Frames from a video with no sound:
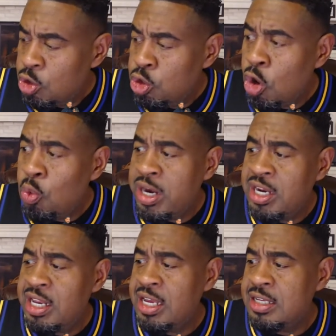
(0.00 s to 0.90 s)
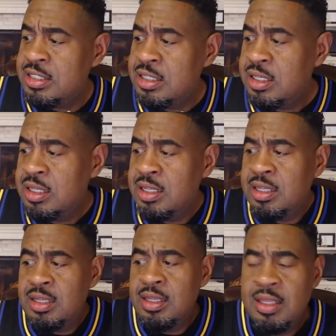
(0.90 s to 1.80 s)
Know what it is
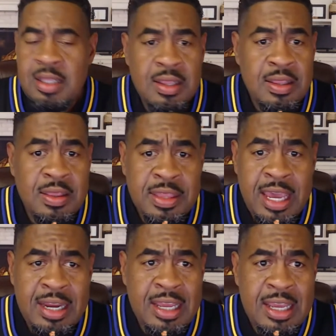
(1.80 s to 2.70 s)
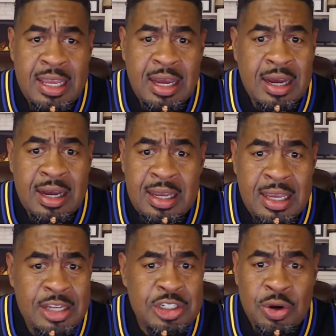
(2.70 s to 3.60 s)
that
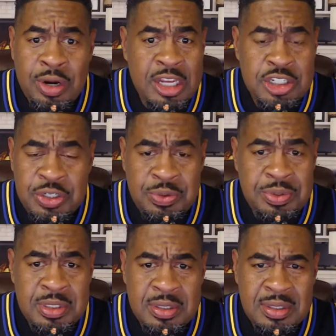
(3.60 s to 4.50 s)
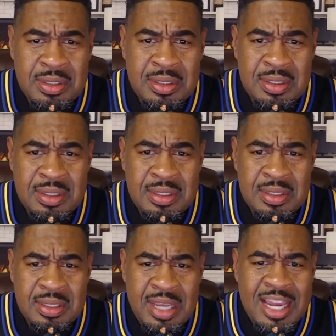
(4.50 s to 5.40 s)
is your issues,
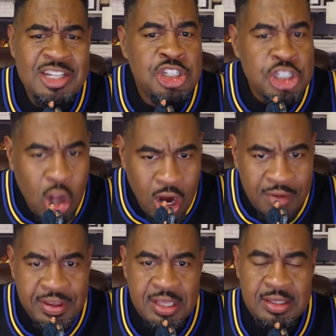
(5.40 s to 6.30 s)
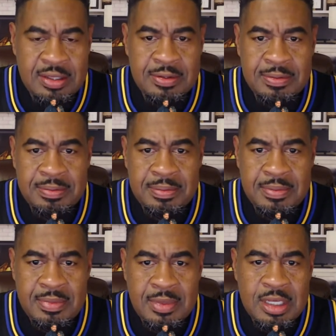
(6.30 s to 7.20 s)
and starve it.
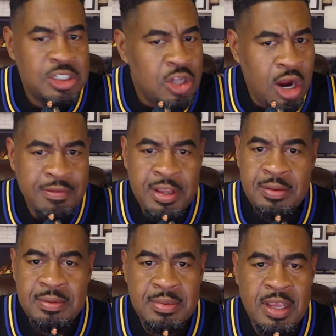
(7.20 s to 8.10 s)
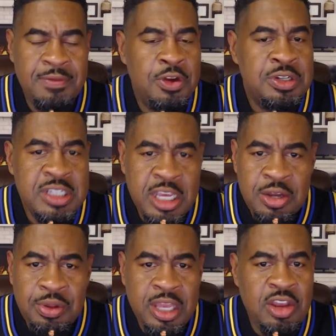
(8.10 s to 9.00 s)
Starve it. If you're
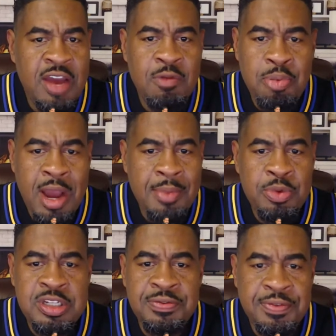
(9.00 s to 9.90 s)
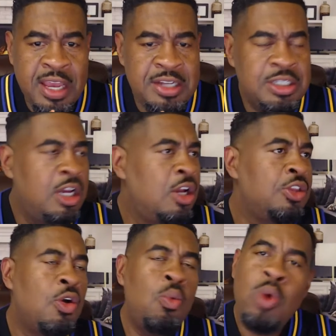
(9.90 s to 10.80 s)
single and you have a problem with your flesh,
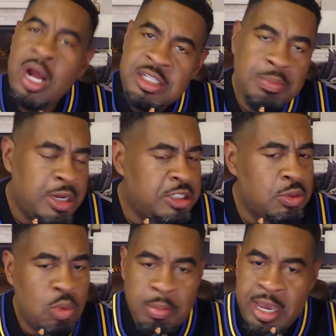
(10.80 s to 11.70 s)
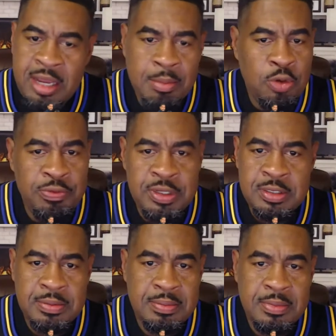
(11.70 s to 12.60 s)
don't watch a bunch of romantic
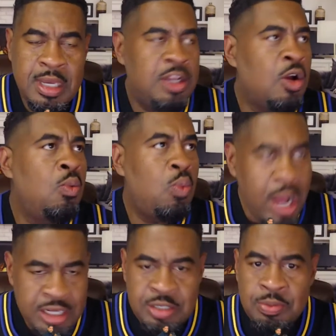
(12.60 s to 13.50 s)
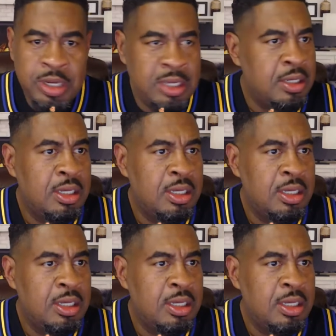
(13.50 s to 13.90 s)
movies, and don't watch them with